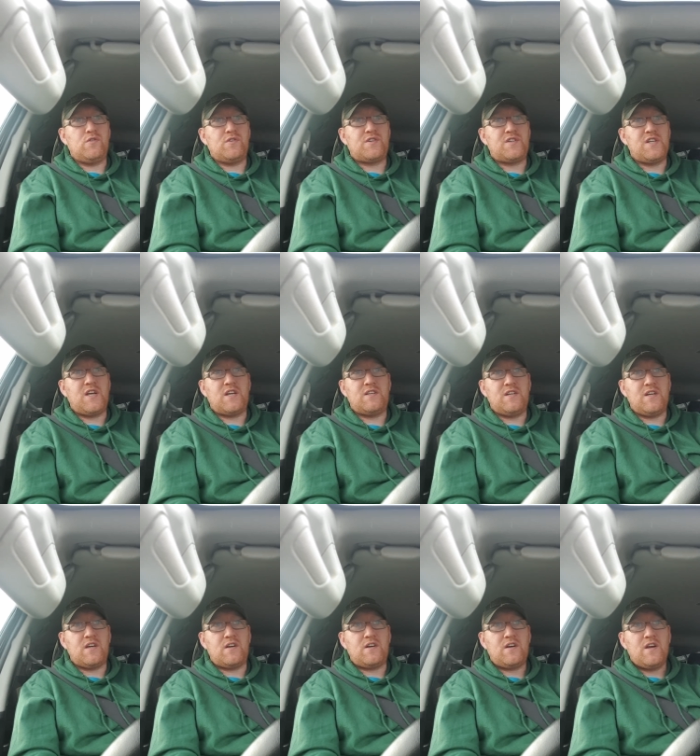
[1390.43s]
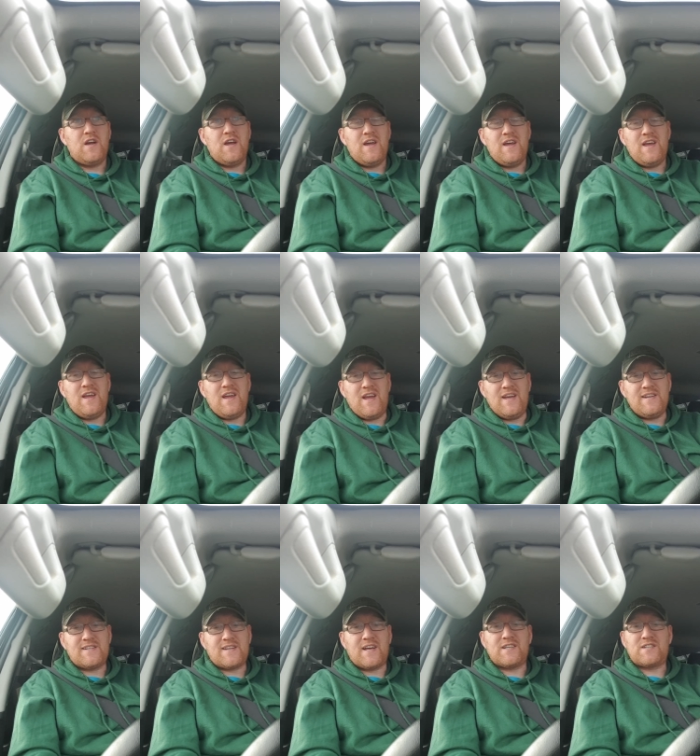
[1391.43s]
see a deer, it
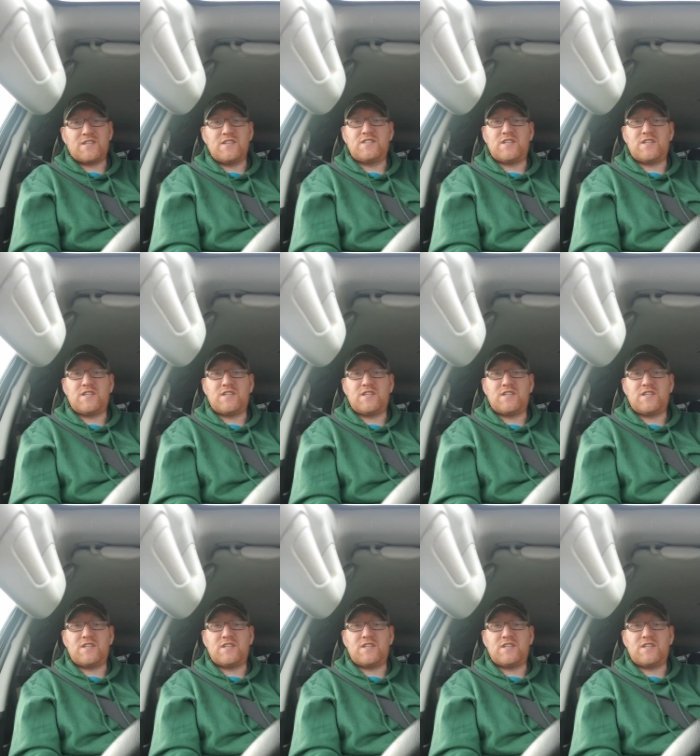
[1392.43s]
is actually